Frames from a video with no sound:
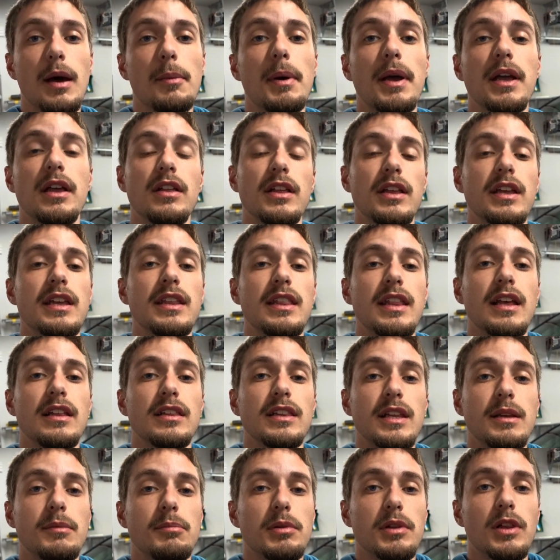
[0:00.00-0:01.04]
Now, by clicking that
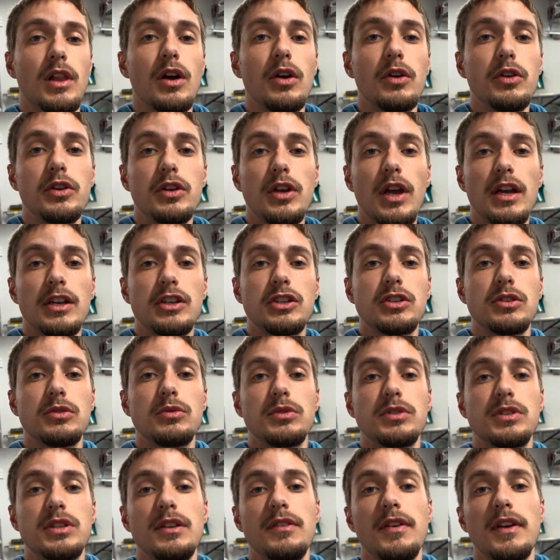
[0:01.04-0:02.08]
link below, you guys should
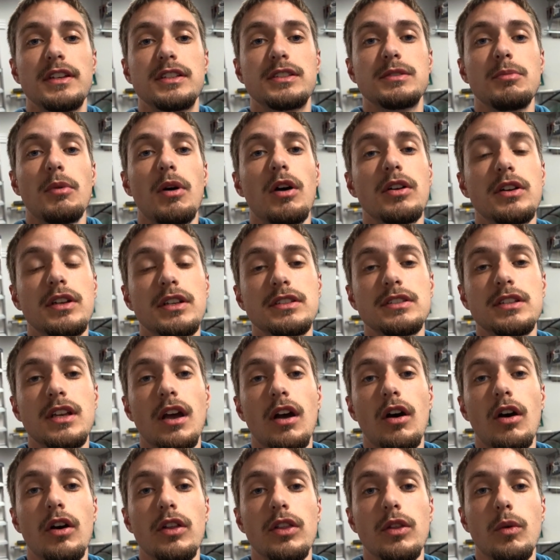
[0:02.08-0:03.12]
receive a small
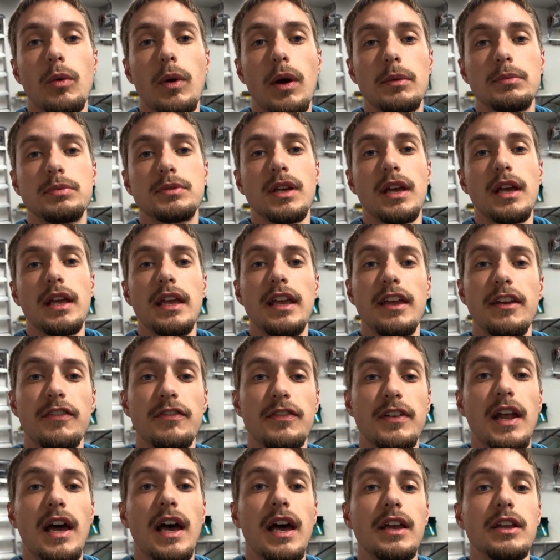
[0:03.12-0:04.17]
discount on the website.
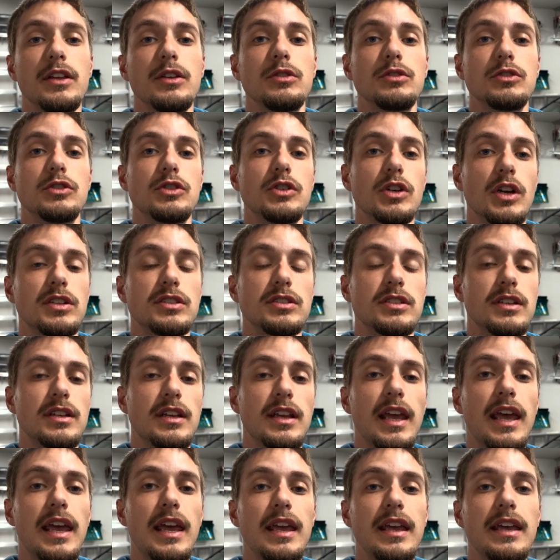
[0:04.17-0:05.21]
If not, use Justin
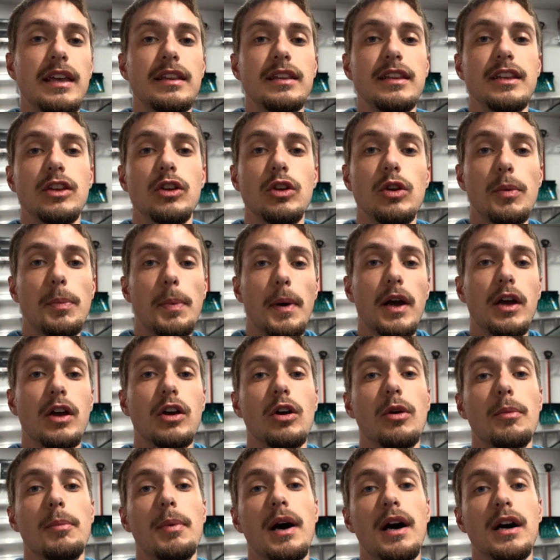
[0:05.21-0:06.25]
K in the coupon
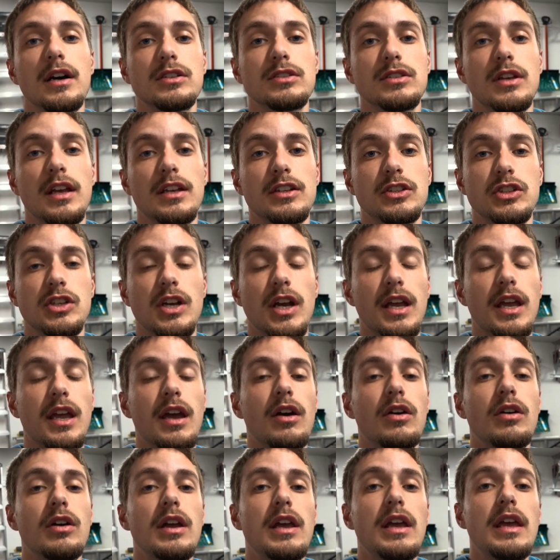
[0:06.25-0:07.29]
code box at
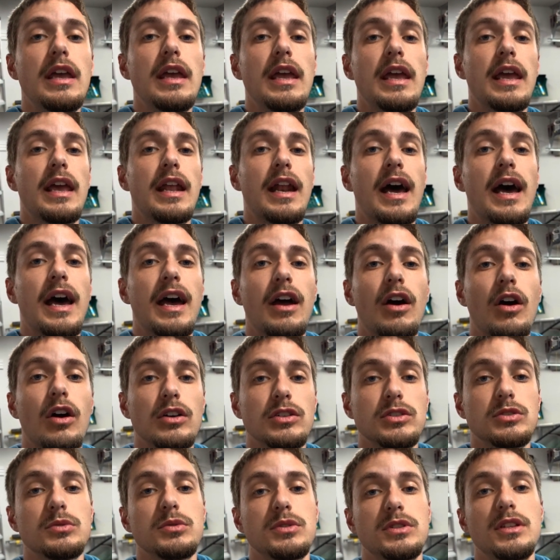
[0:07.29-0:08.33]
checkout and I
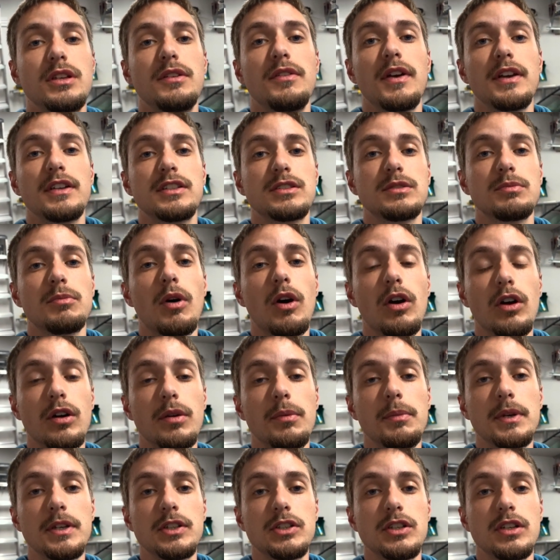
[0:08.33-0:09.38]
also receive a small
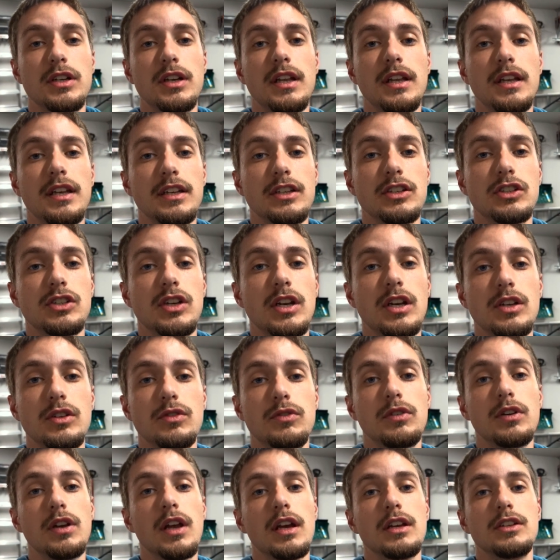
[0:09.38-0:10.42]
commission in exchange
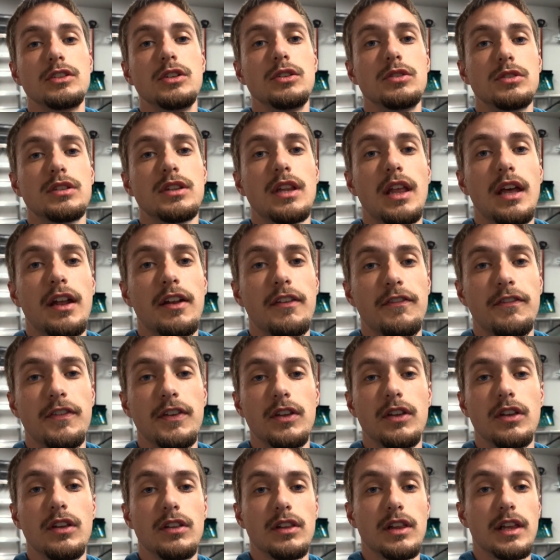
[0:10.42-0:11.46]
for you guys using that
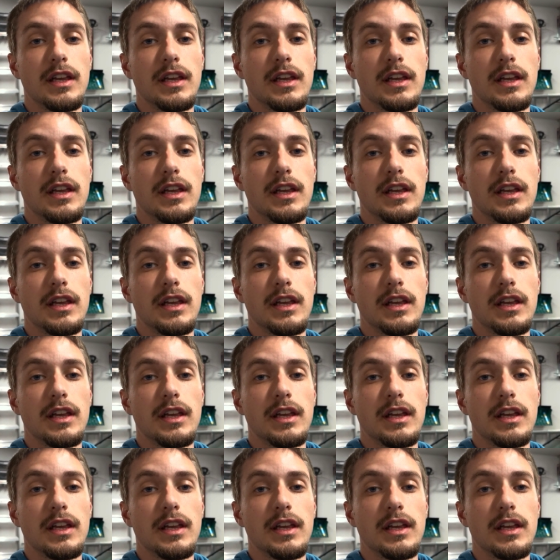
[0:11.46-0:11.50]
affiliate